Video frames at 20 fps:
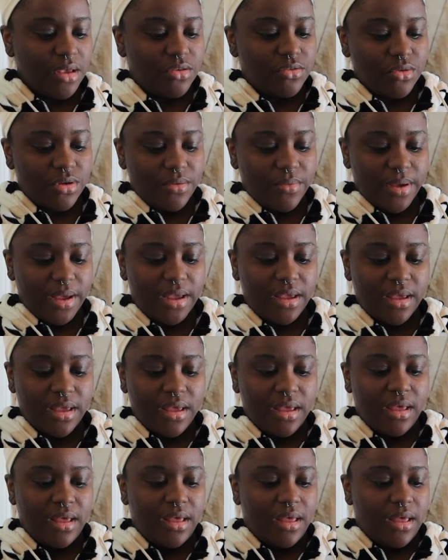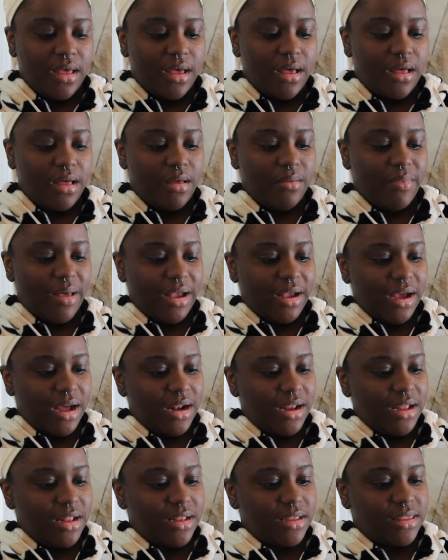So anyway, I got
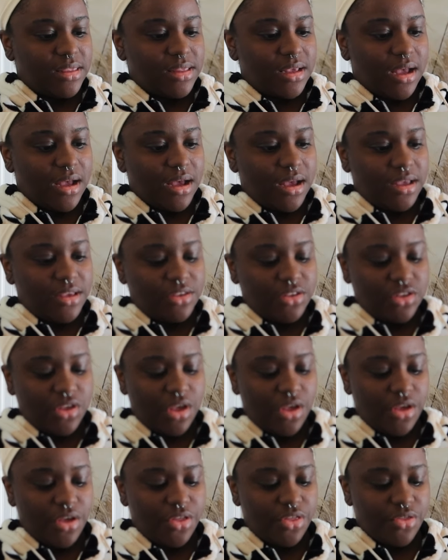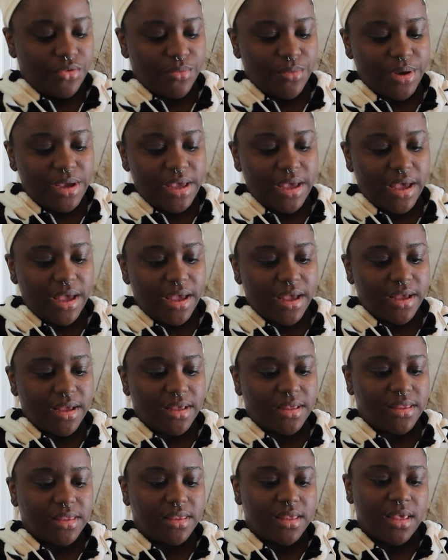it in a size
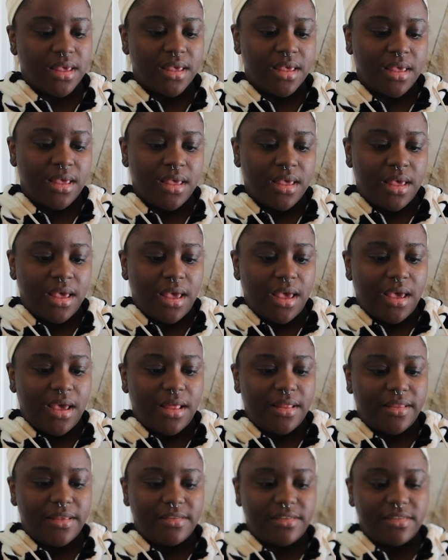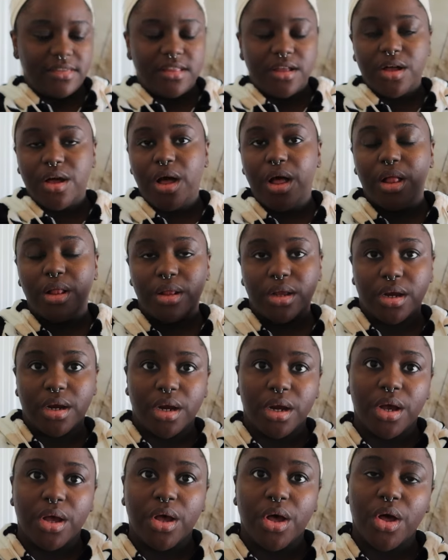3X, and this is the
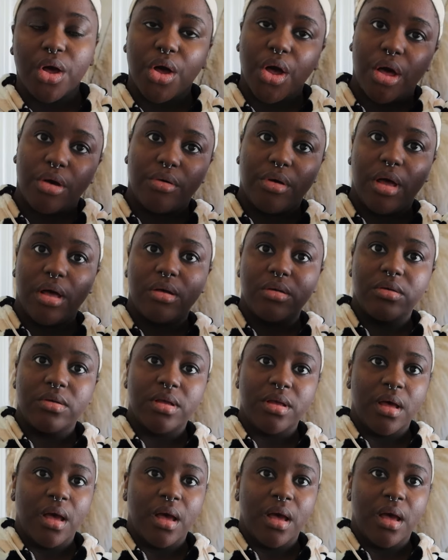color Coco.